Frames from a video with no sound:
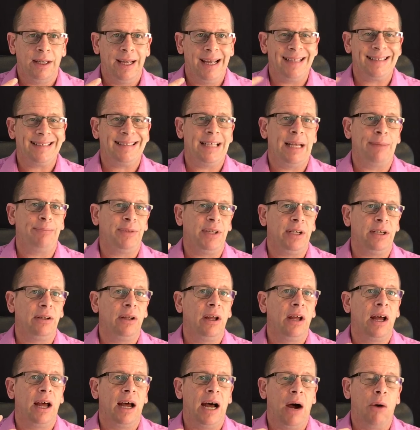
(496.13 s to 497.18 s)

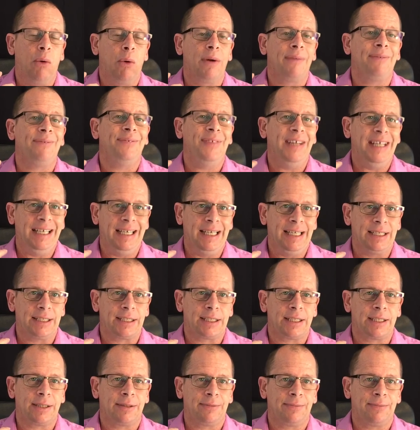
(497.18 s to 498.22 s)
Accepting our
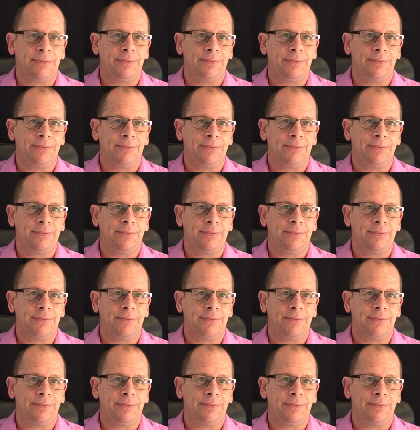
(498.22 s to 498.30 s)
feelings.